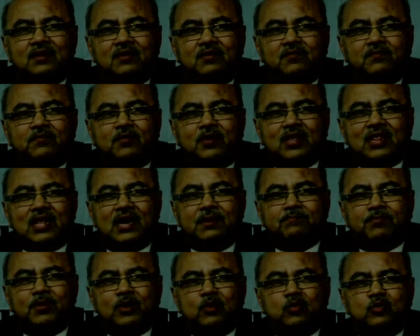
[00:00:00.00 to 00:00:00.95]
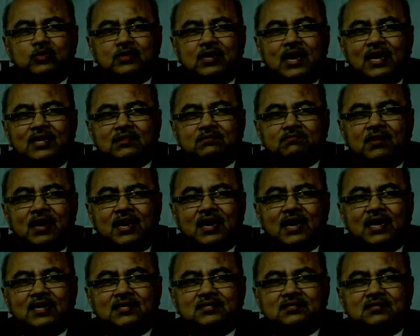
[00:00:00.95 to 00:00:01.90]
for example, Gujarat,
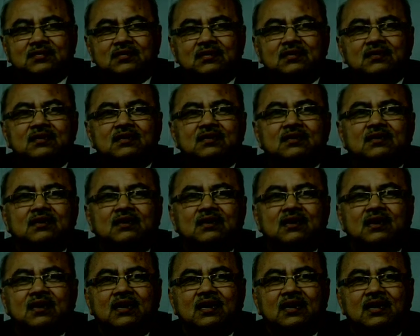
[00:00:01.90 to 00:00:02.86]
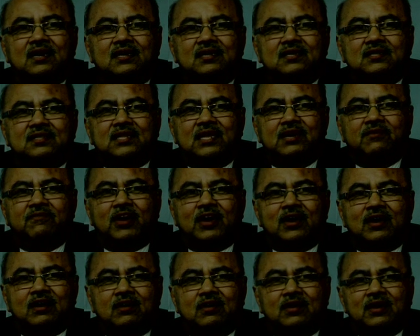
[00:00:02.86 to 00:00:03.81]
Maharashtra, they
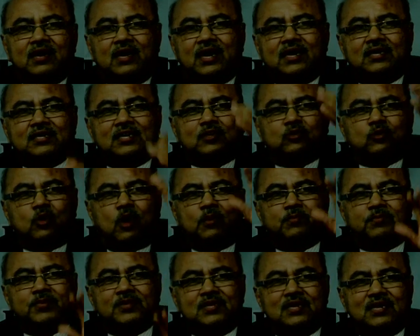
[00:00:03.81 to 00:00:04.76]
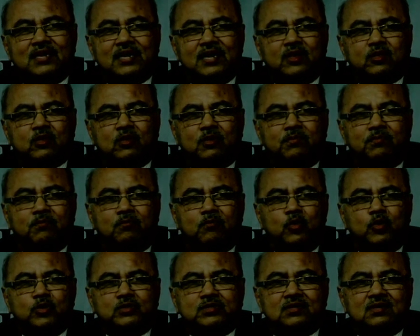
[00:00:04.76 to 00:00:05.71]
were at the top in the case of
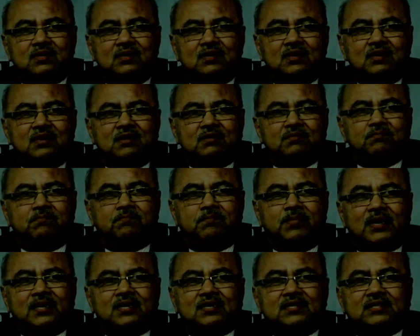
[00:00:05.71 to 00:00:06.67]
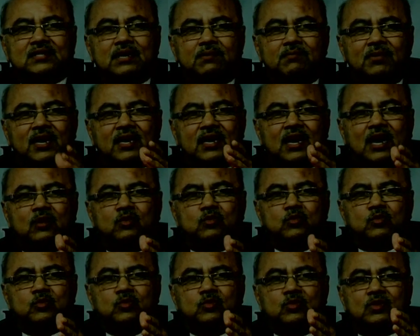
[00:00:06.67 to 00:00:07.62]
most, but Tamil
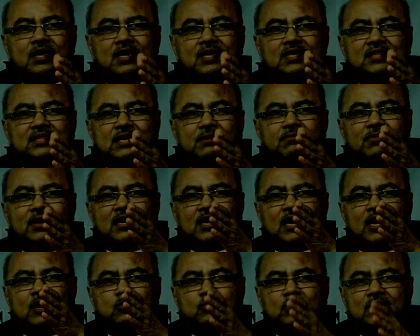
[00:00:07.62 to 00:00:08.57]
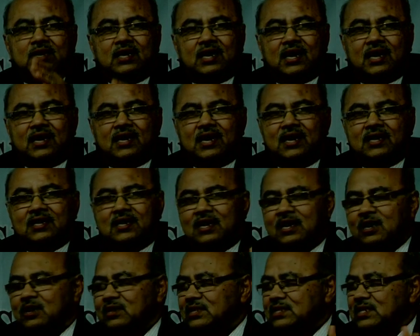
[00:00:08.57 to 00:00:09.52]
Nadu and
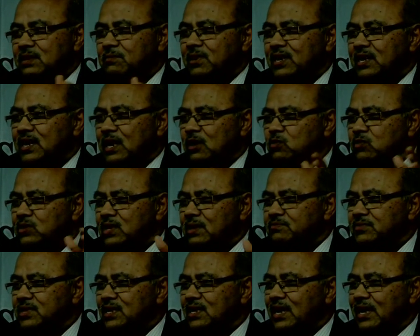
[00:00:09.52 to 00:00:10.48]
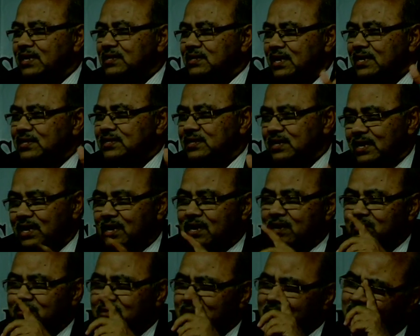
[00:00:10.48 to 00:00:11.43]
Karnataka and Tamil Nadu, something like that, they are
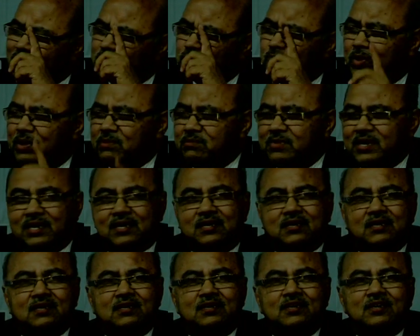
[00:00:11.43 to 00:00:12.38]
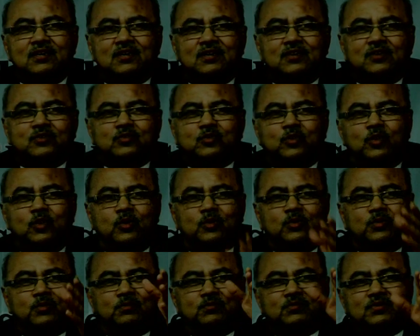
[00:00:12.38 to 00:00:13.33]
just 1 minute.
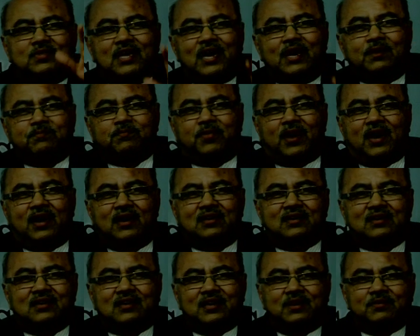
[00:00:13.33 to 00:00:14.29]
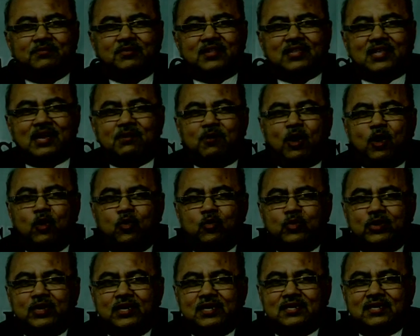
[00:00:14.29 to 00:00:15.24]
So that part will
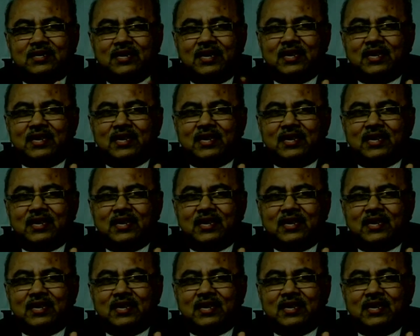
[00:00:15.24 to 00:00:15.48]
somehow it